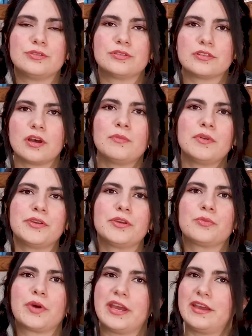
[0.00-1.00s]
to stumble
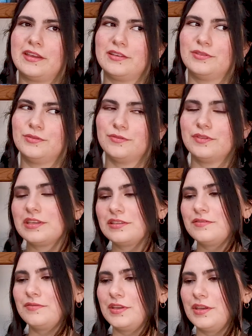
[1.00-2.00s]
your way into
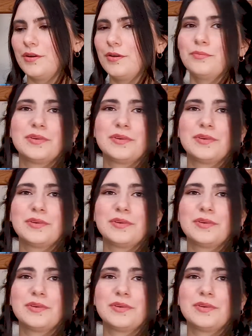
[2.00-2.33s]
this video